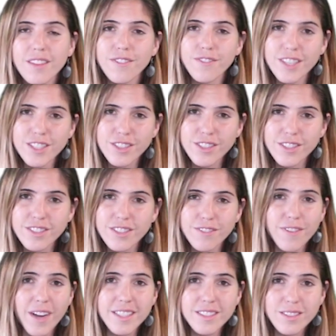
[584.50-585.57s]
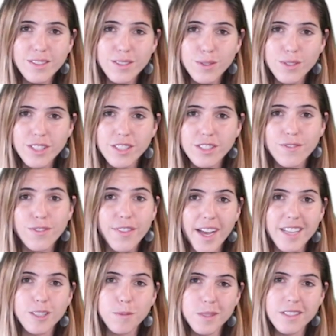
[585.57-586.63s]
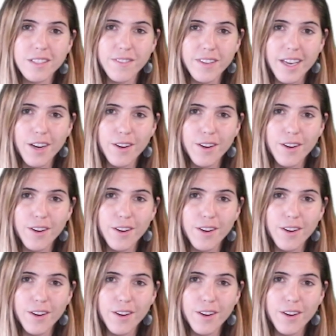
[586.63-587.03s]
the fishers to find solutions for that specific